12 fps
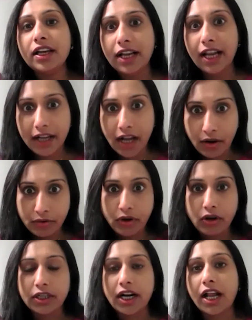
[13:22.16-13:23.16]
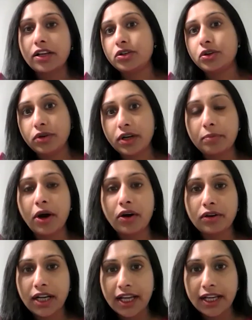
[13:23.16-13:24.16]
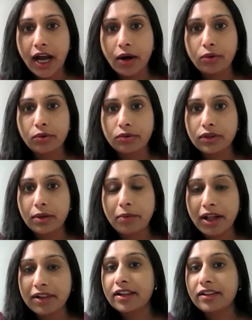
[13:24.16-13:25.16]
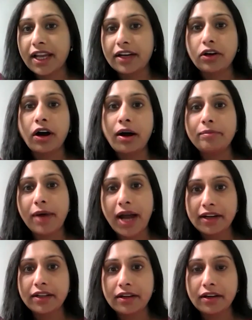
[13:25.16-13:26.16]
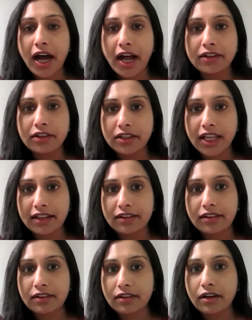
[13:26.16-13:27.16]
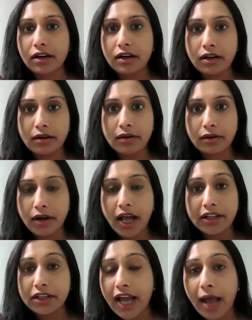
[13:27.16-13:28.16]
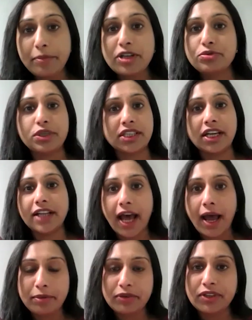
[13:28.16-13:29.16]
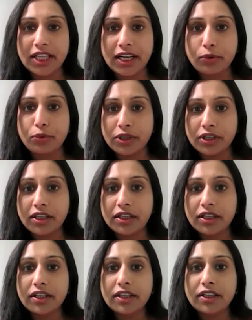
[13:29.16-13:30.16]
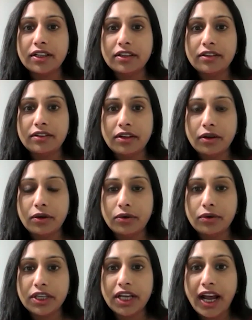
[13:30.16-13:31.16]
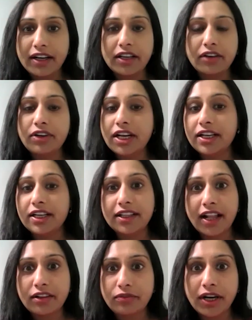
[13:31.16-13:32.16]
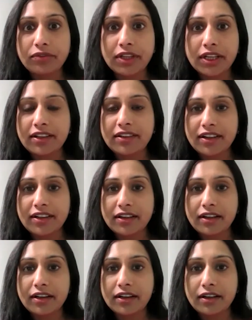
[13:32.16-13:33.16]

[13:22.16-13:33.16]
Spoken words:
like how Dr. Raja told about like how the muscles can combat the other things, other damage which can happen with the liver. So yeah, definitely that's one of the reason.